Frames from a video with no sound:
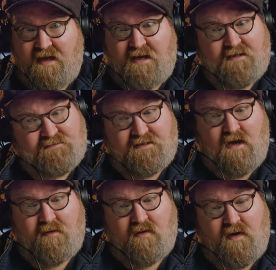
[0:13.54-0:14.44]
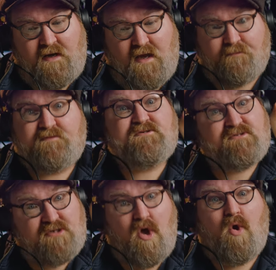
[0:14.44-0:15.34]
and it's coming right up.
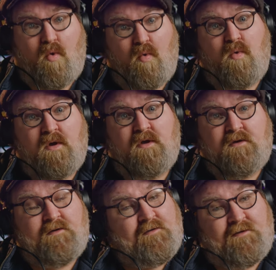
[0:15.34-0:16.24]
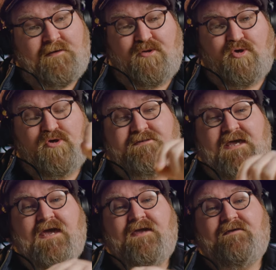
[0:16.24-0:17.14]
So, good
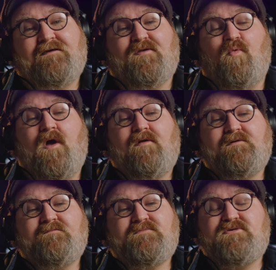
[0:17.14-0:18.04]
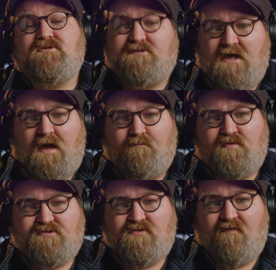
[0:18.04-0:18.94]
day and welcome to the Time
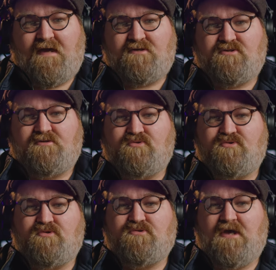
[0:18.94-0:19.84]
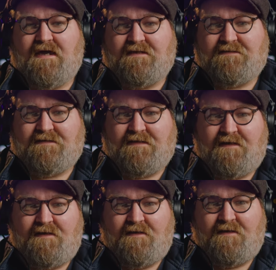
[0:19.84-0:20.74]
Preservation Society.
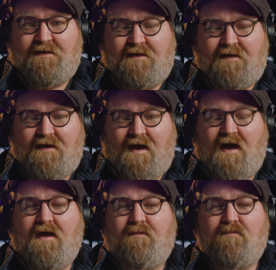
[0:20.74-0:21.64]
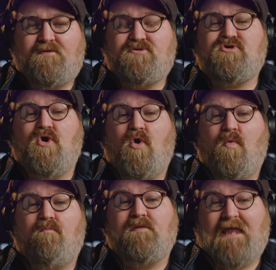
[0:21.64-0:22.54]
I'm
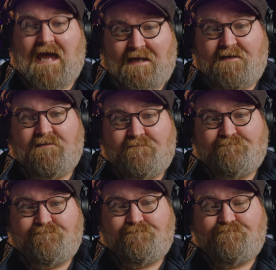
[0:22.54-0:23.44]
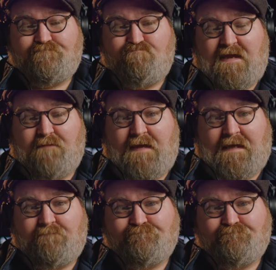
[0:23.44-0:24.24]
Joe Black. Meet me.